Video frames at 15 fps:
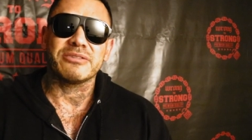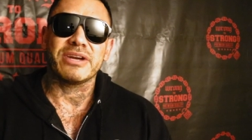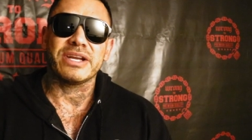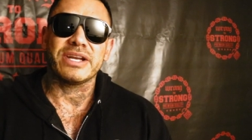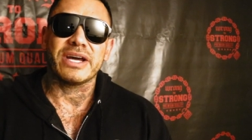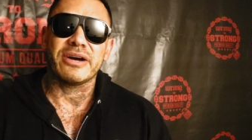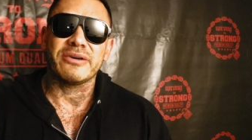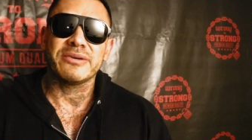
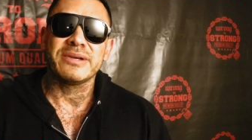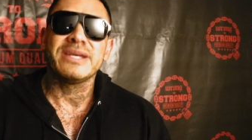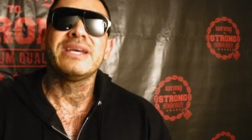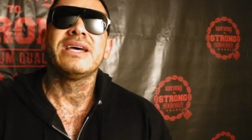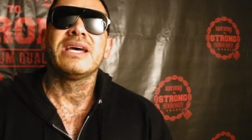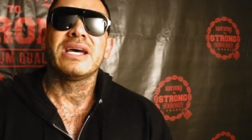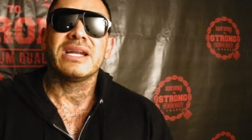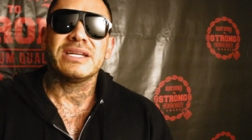right now?
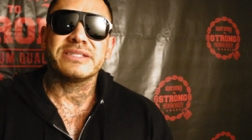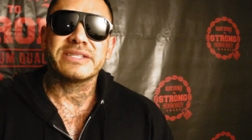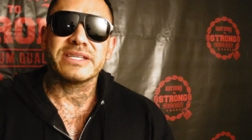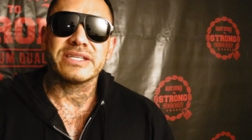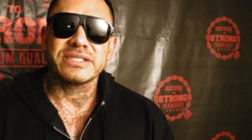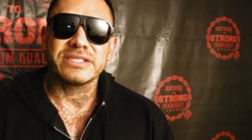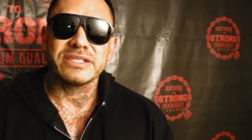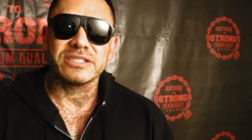Let's
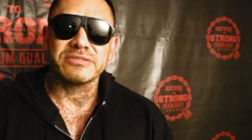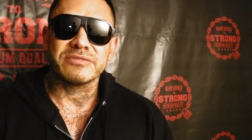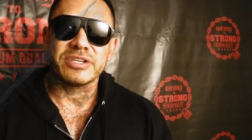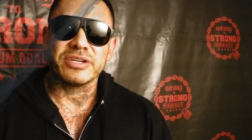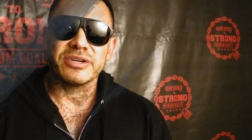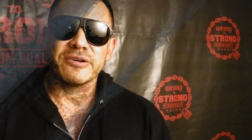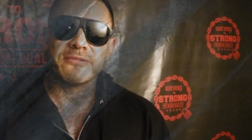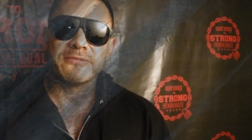get into this
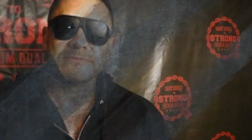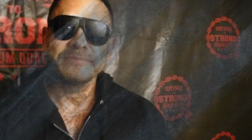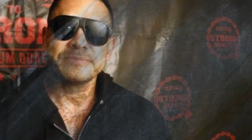video.